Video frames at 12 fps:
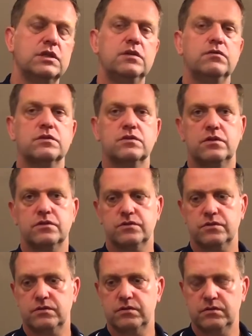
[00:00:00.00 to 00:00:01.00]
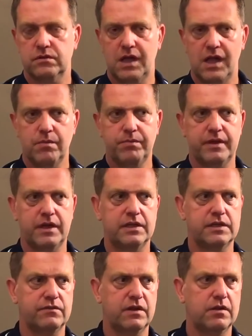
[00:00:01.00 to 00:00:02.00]
He was also helping and
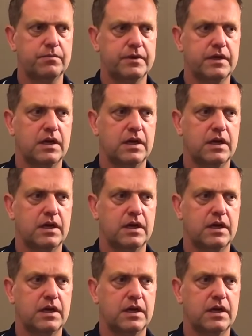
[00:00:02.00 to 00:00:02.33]
developing